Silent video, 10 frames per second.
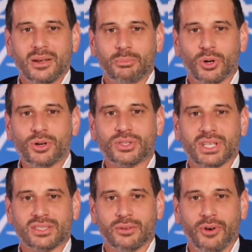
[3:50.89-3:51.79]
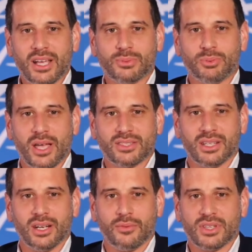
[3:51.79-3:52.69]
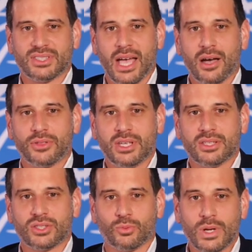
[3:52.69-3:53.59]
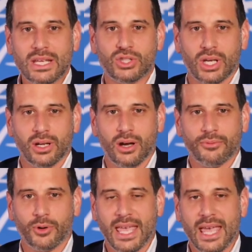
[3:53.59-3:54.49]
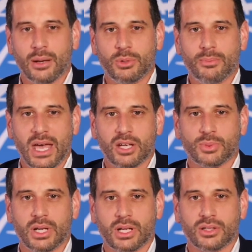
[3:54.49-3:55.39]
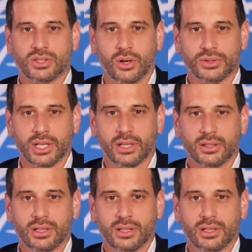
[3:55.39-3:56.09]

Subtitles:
Bruce is the Vice President of the Southeast Region for KW Management and Consulting.